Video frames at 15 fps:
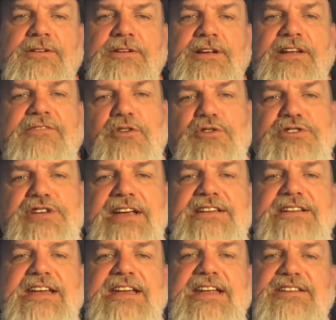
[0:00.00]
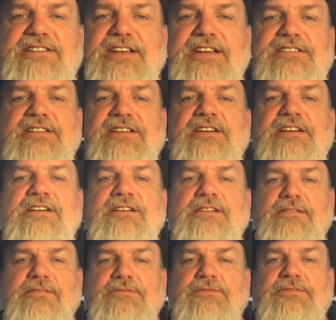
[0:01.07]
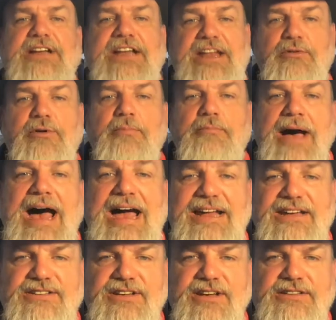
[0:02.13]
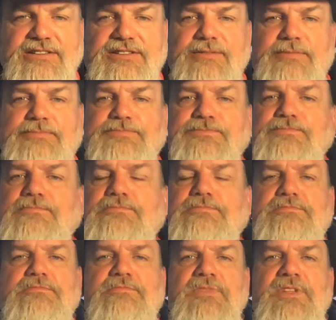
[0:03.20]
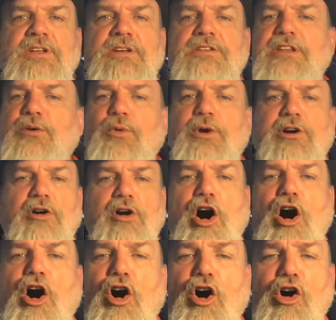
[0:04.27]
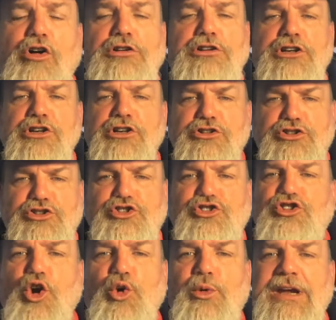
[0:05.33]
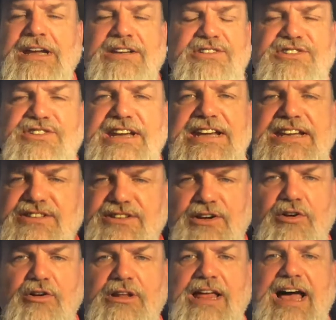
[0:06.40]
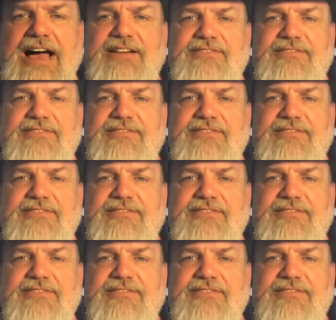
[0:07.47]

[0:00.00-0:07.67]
In verse 18, he says, he reminds us that we are all sowing seeds in our life.